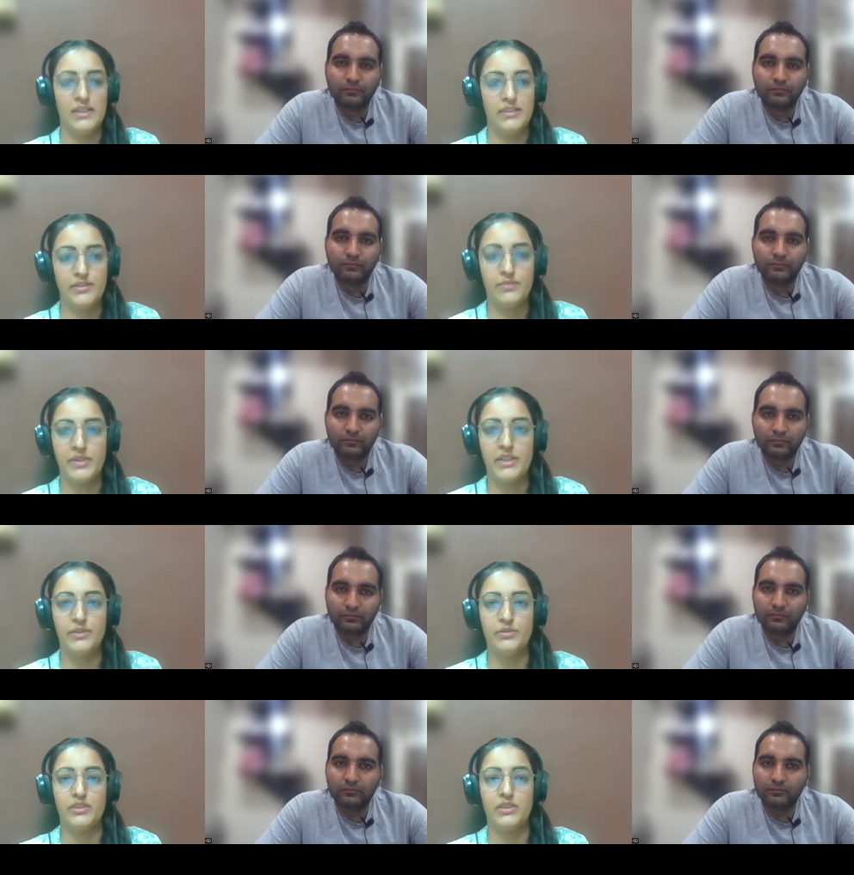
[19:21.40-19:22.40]
Speaker 1: list, we are
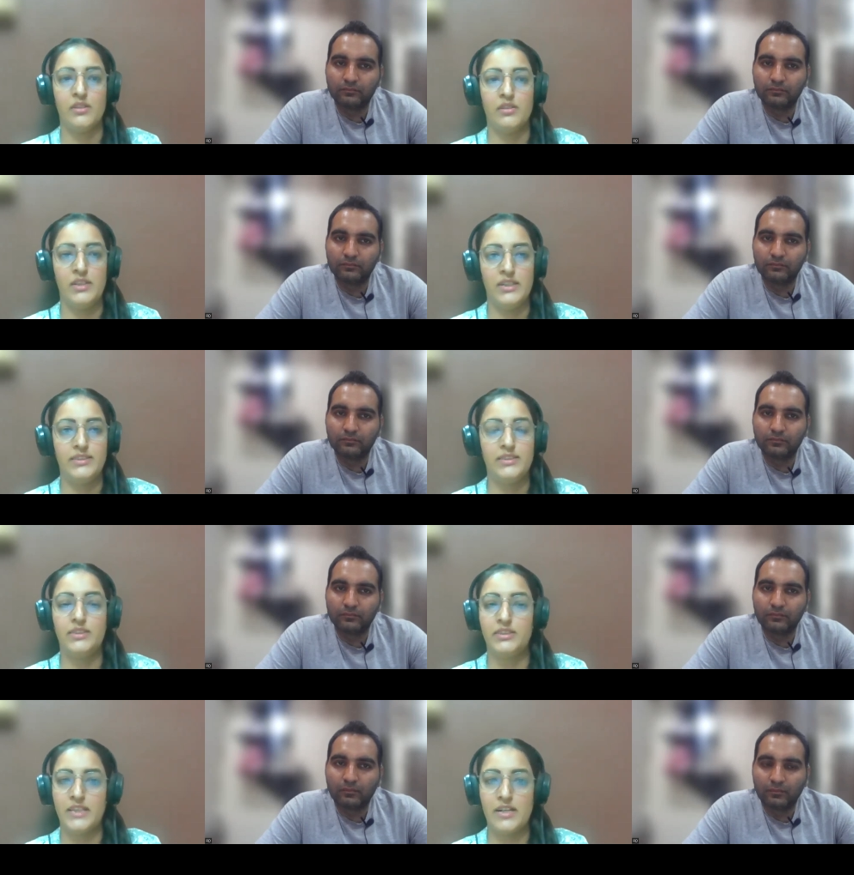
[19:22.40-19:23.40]
using a list,
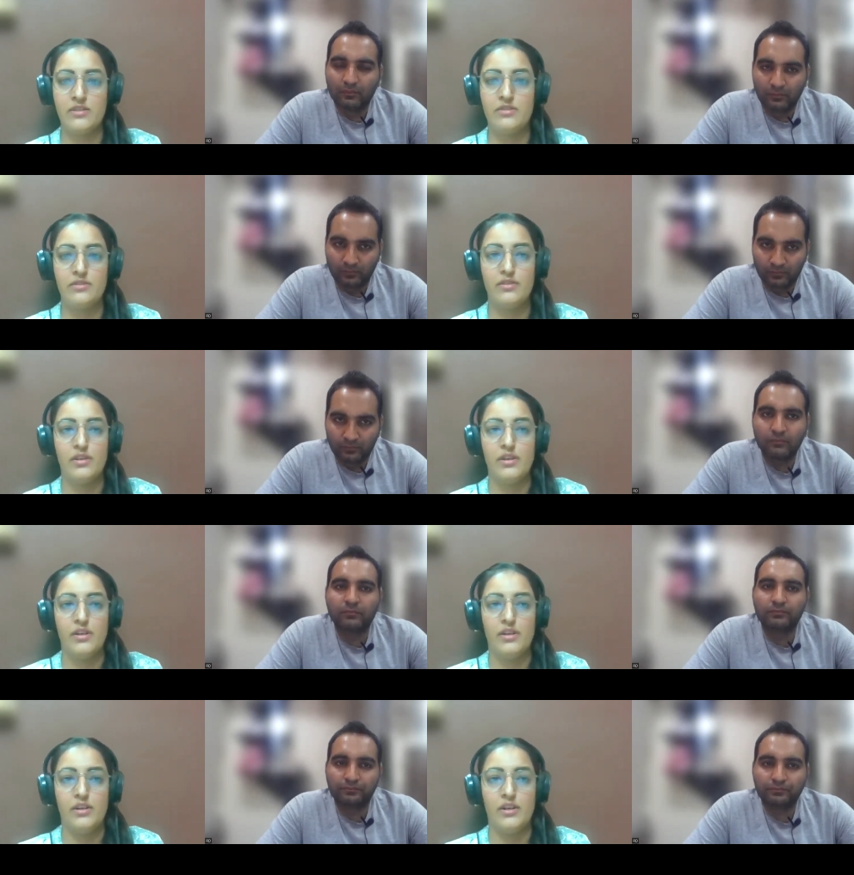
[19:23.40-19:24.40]
set,
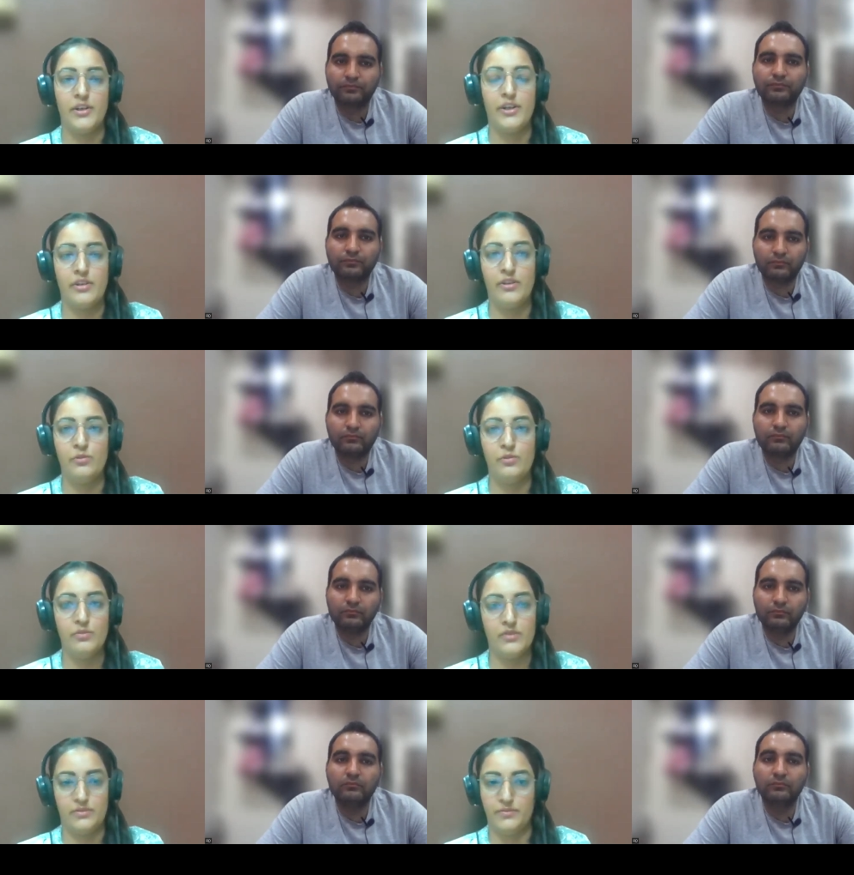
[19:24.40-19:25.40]
a queue.
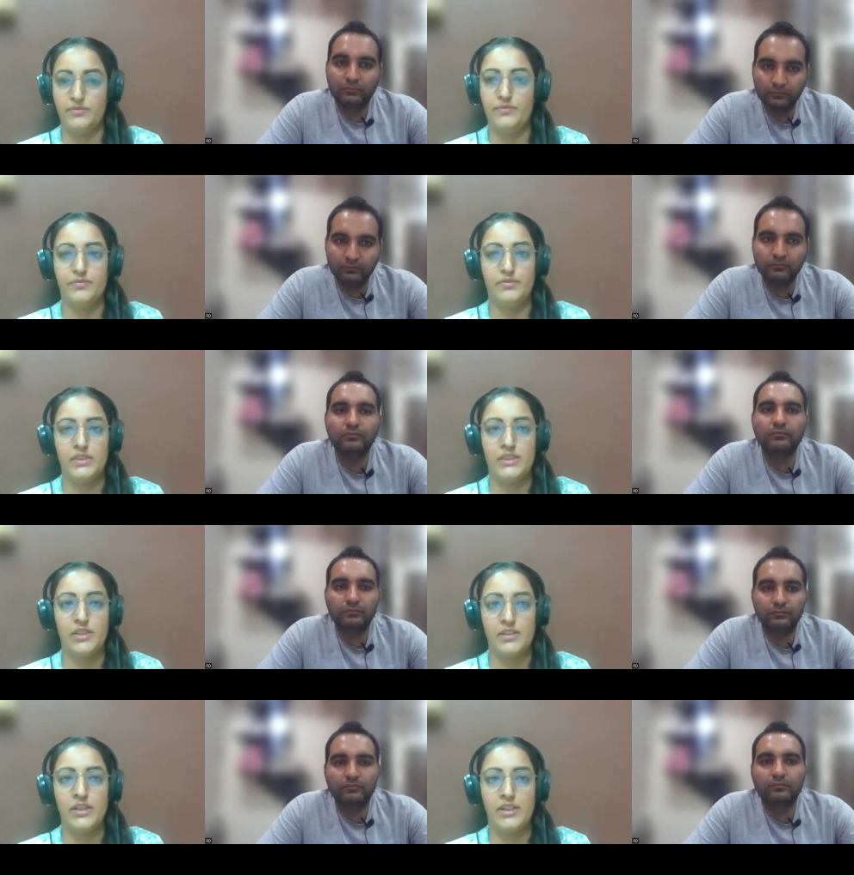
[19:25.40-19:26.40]
Mm. These
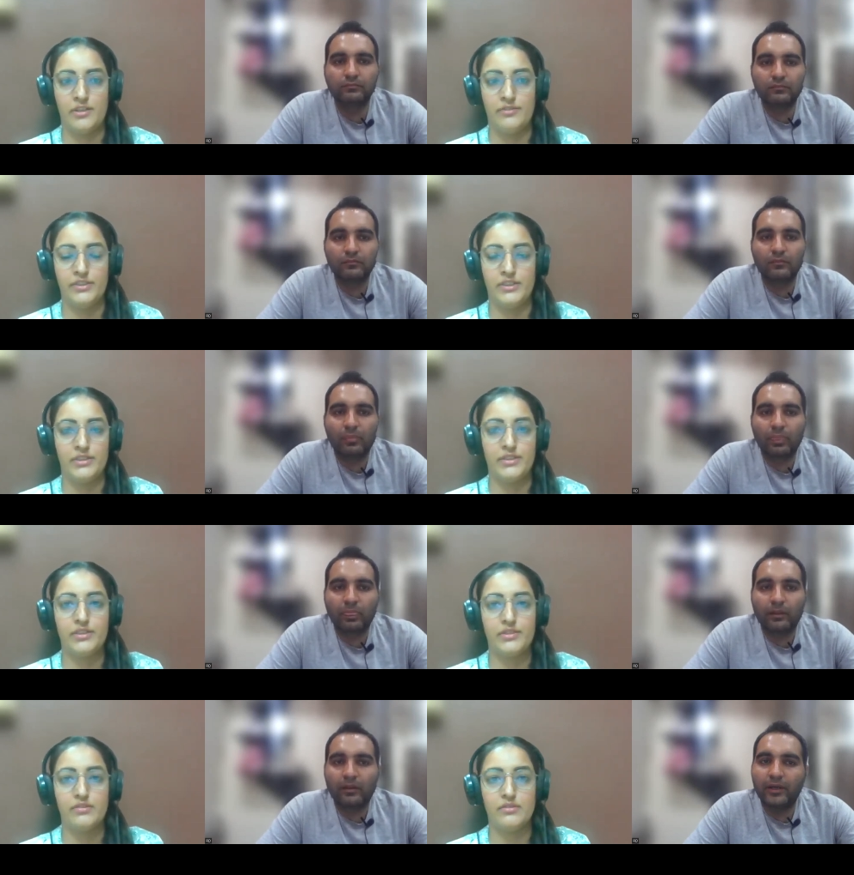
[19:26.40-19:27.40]
are the
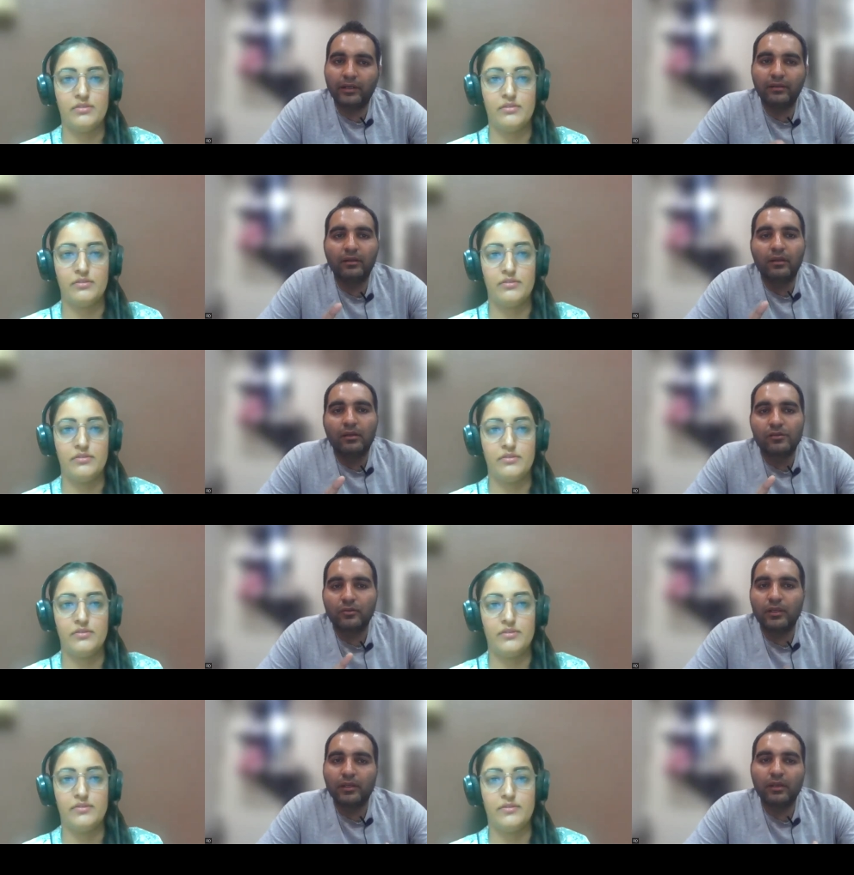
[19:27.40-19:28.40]
interfaces.
Speaker 2: Right.
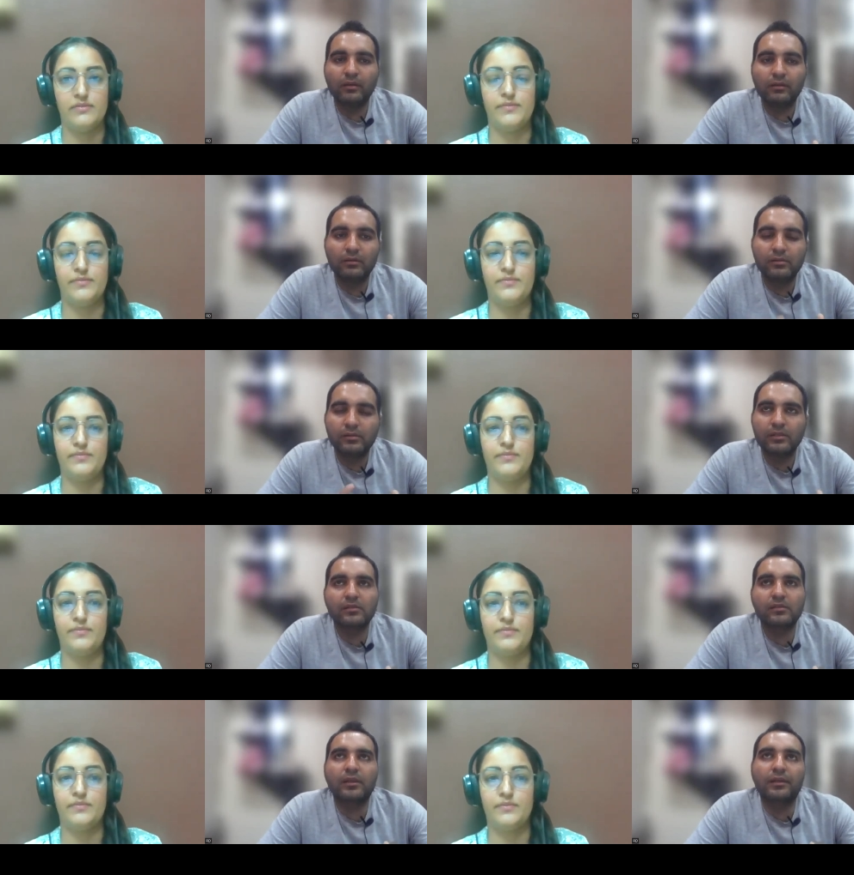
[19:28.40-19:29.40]
So there are
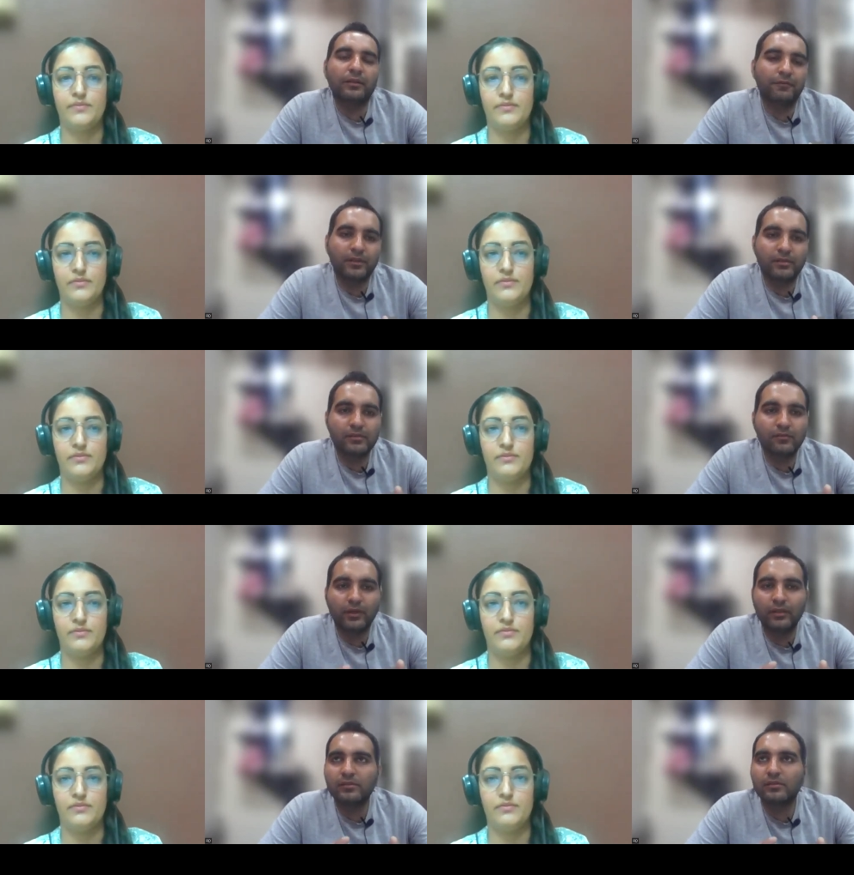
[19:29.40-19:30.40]
six interfaces.
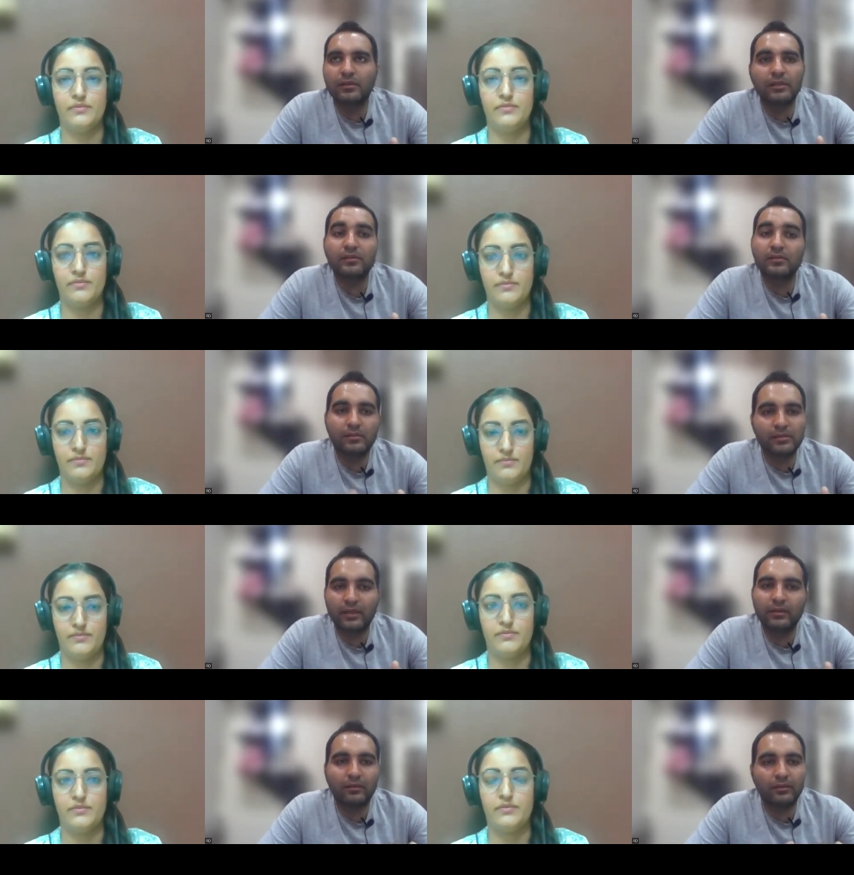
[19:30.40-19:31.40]
One is list,
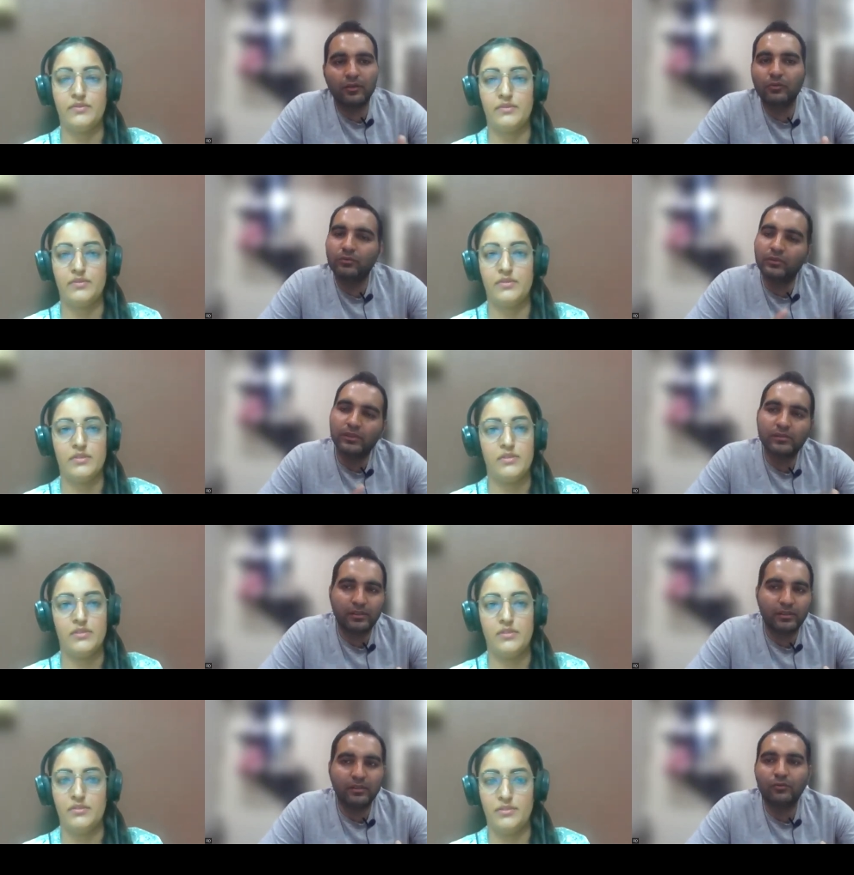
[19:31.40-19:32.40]
set, queue. These three,